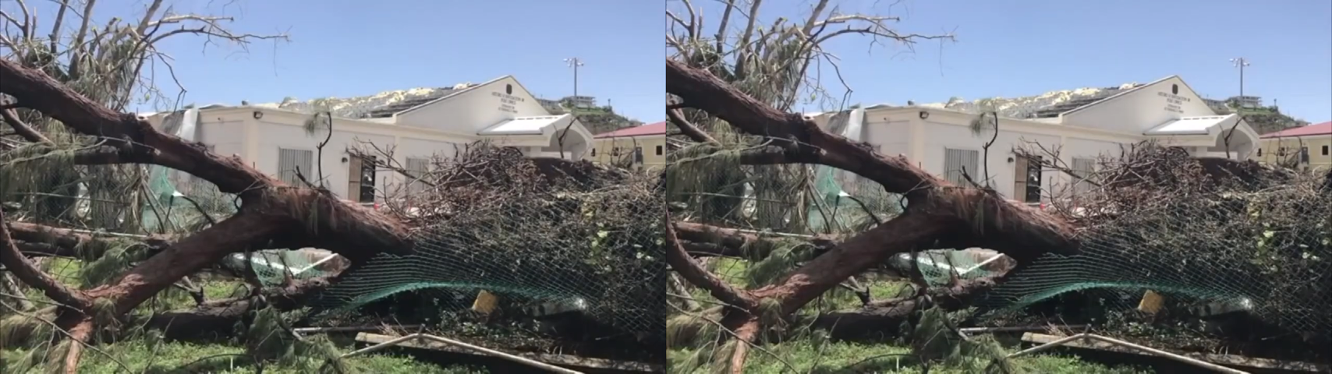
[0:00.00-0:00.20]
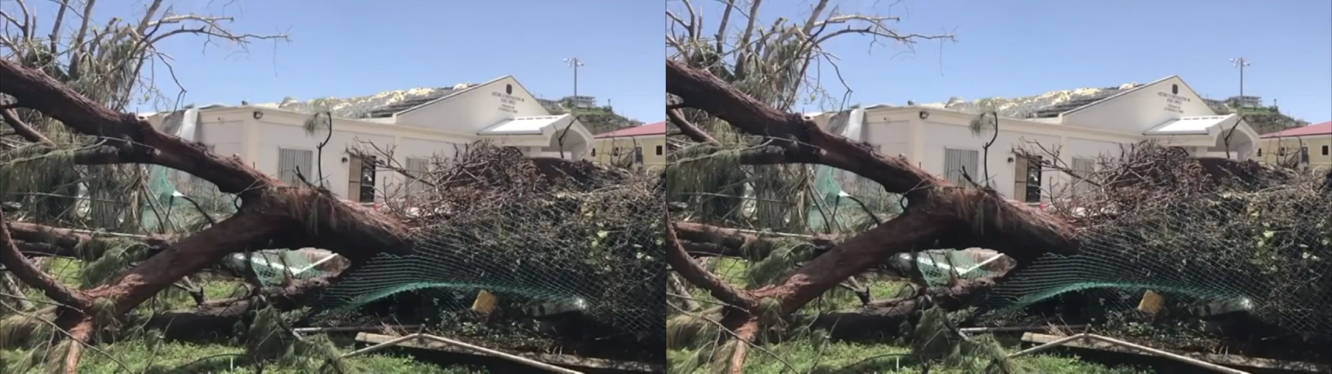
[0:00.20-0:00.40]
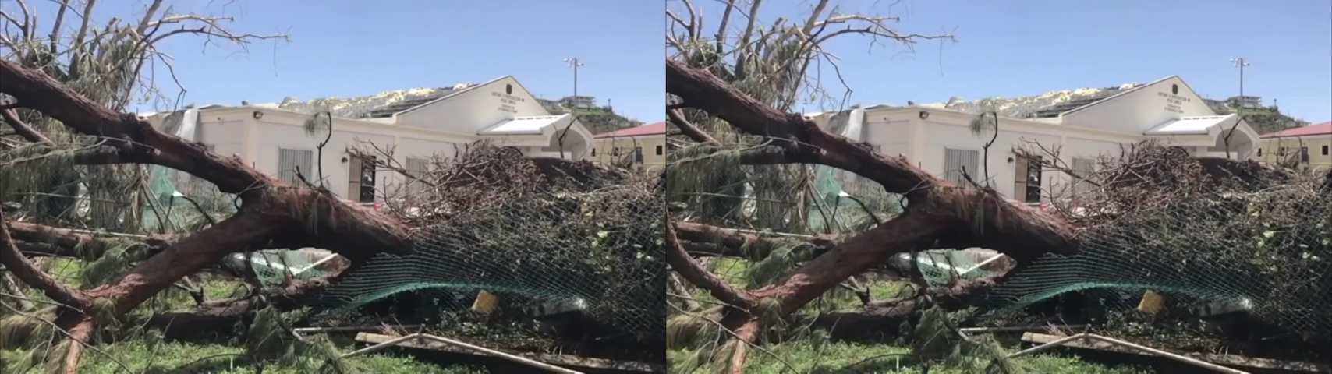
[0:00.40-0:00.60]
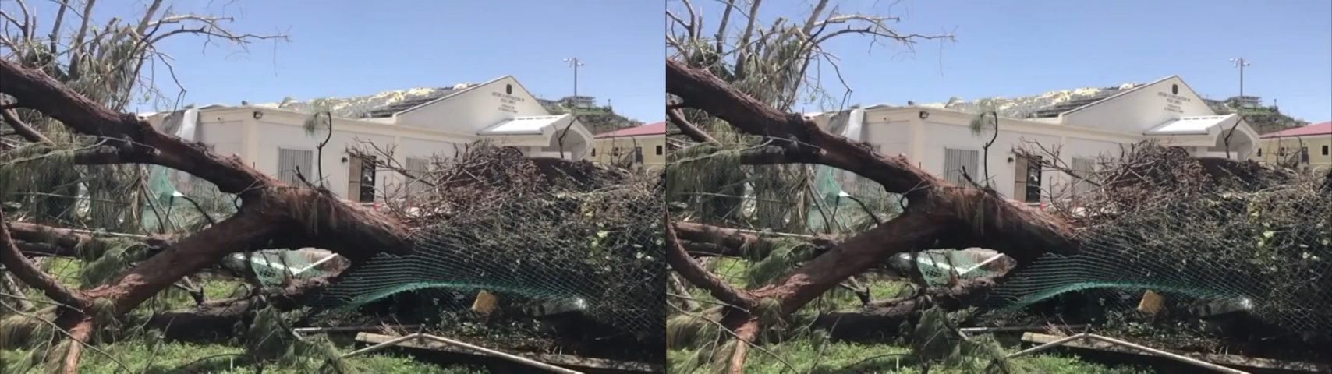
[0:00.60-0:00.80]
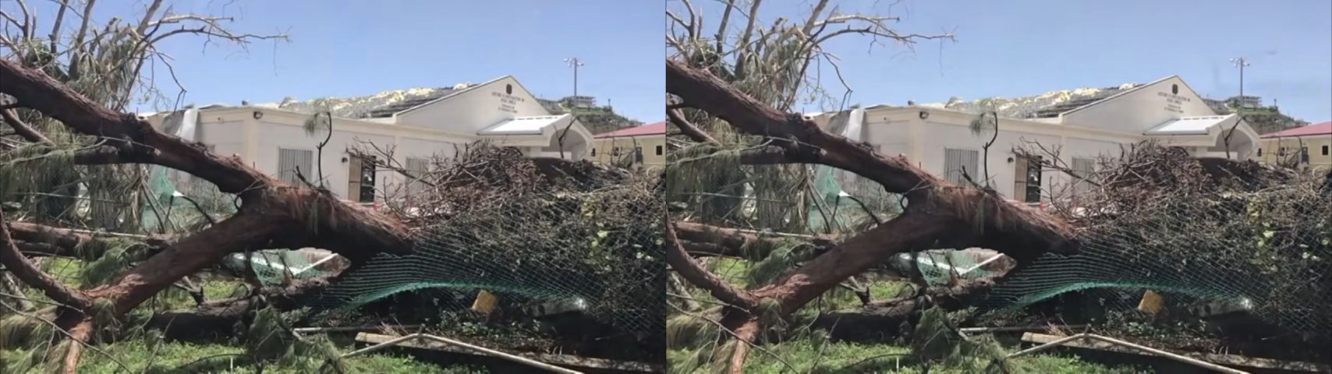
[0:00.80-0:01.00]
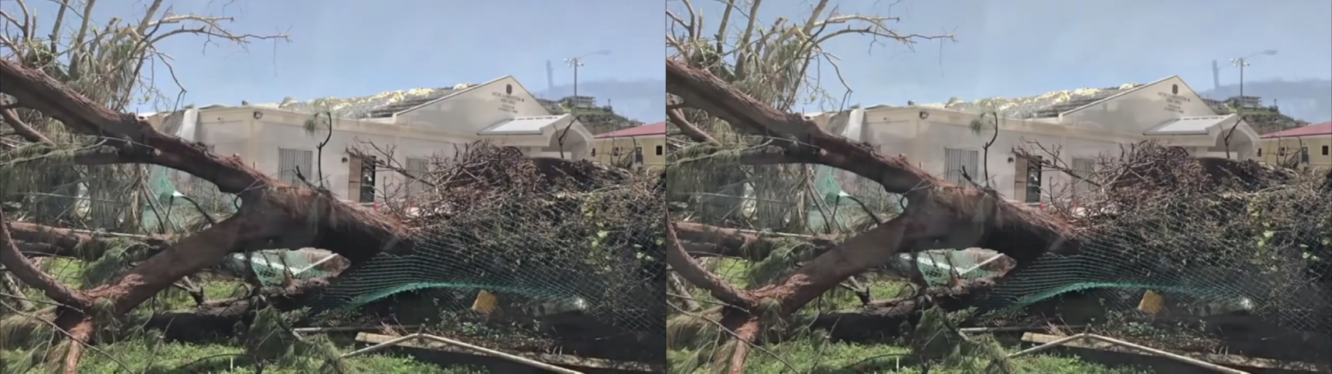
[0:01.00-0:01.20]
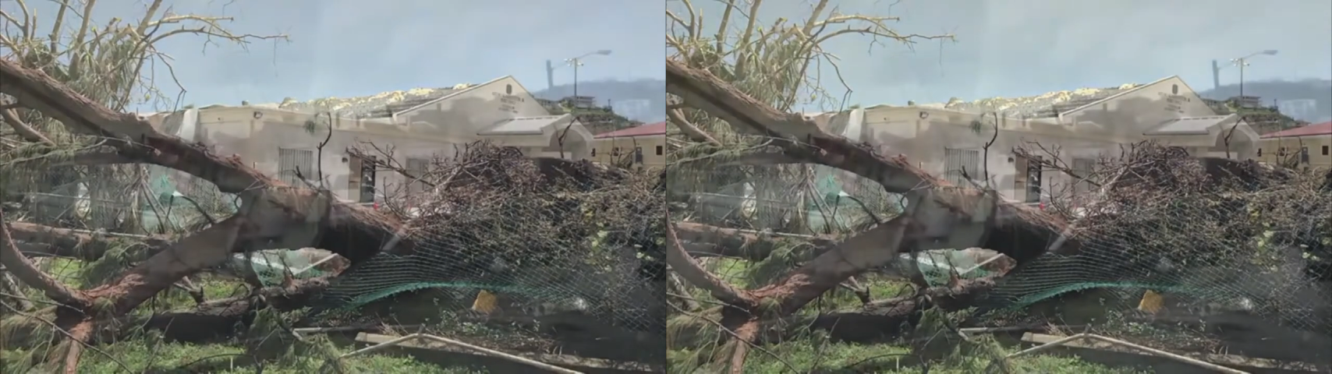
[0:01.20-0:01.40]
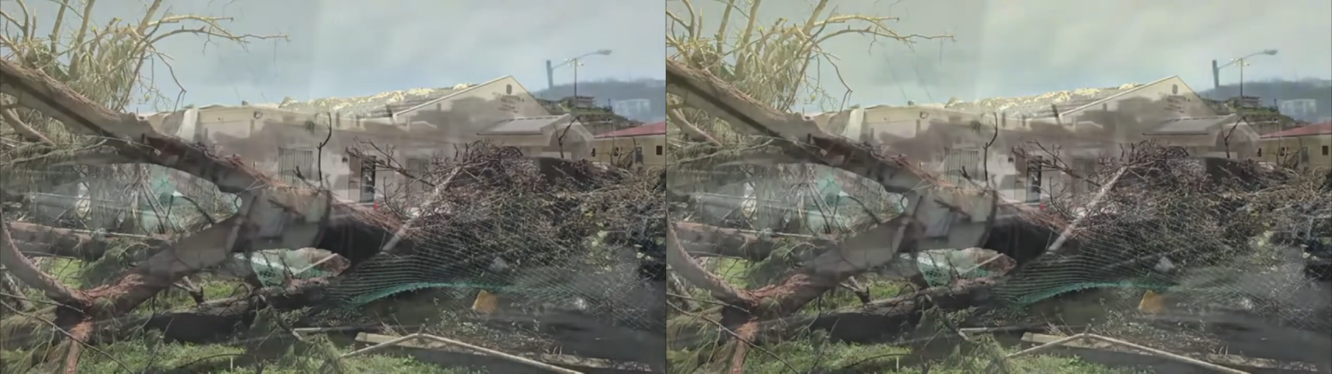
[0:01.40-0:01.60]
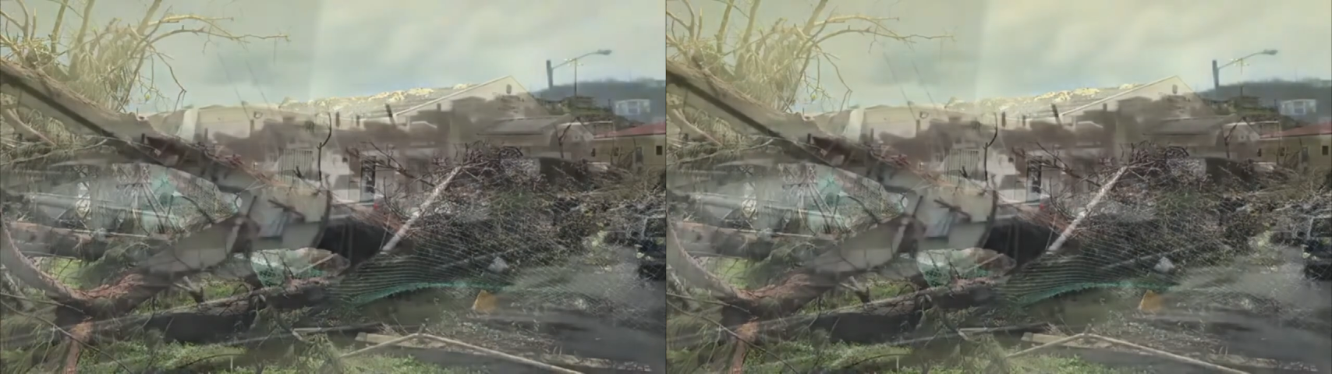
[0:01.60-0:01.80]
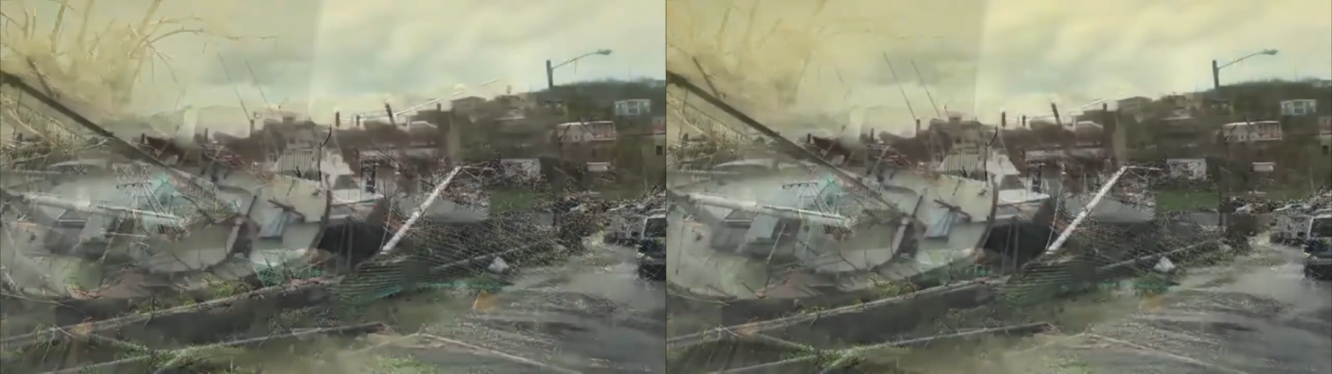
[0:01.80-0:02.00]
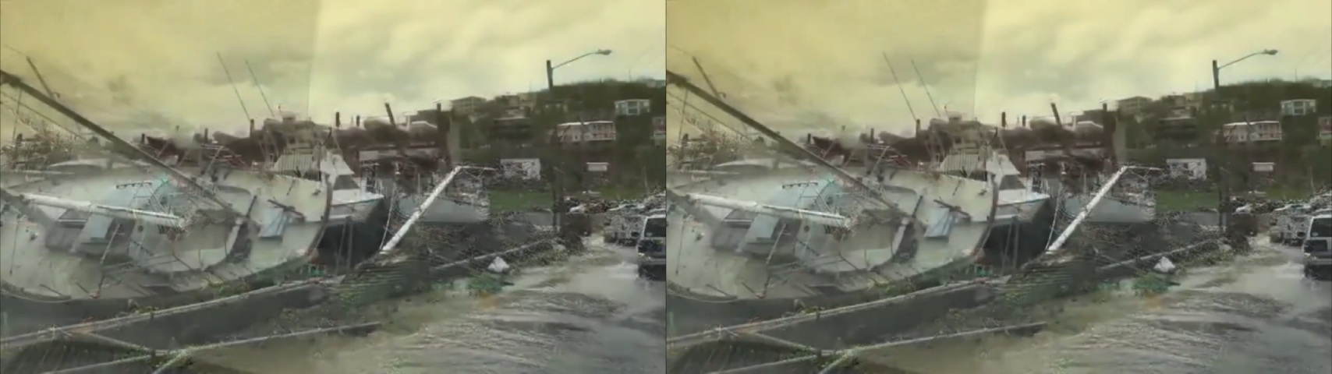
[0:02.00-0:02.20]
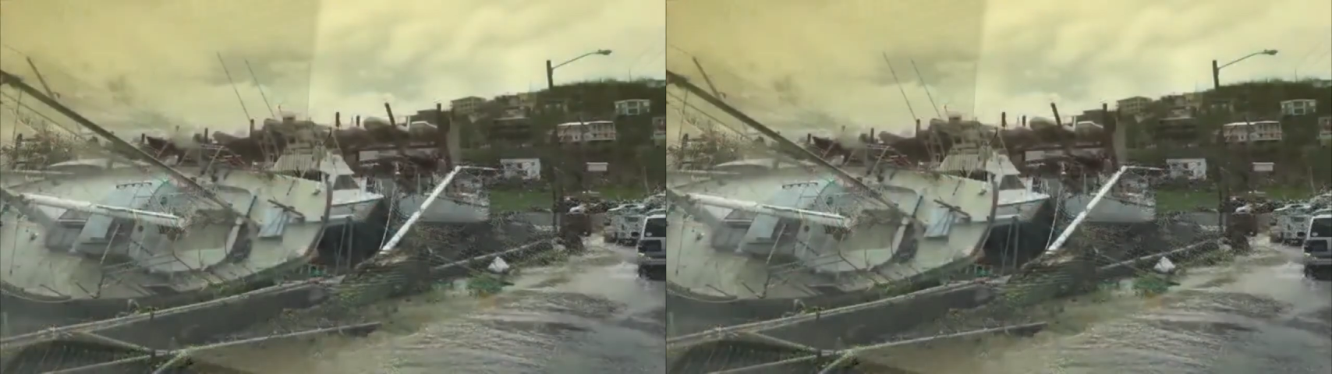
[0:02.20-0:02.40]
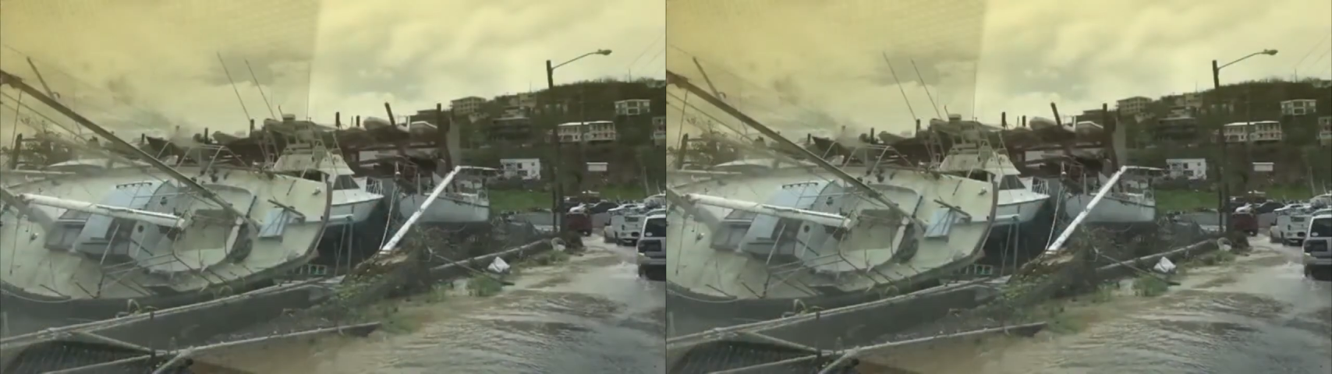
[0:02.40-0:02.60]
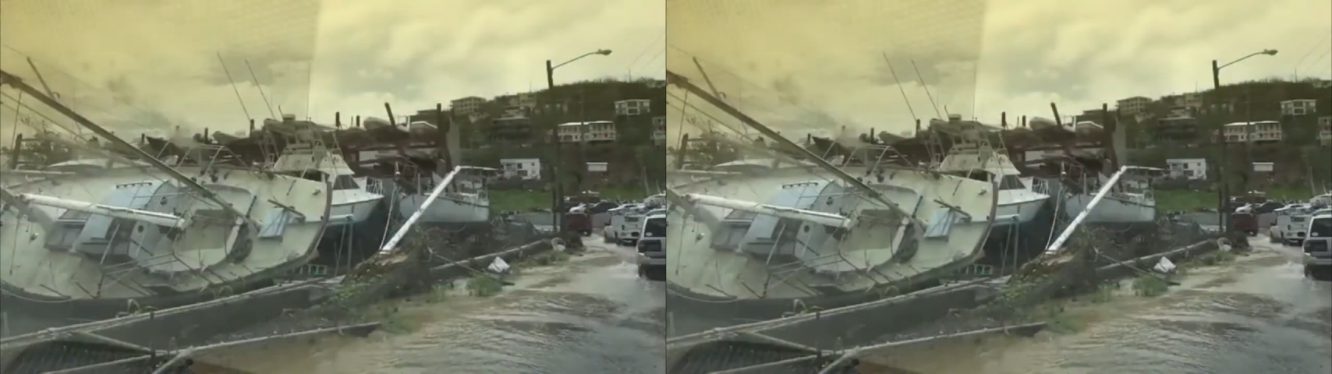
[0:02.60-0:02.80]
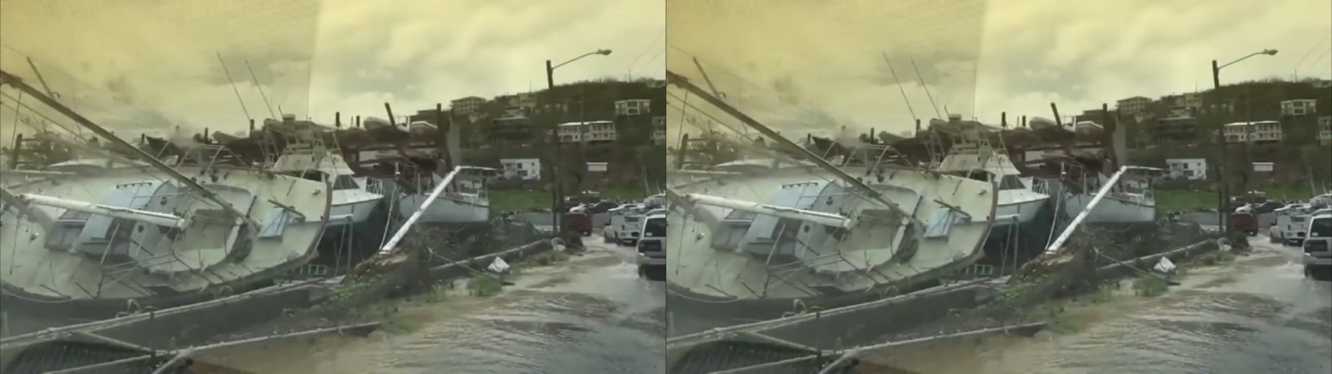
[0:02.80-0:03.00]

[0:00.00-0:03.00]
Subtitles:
(no speaker visible)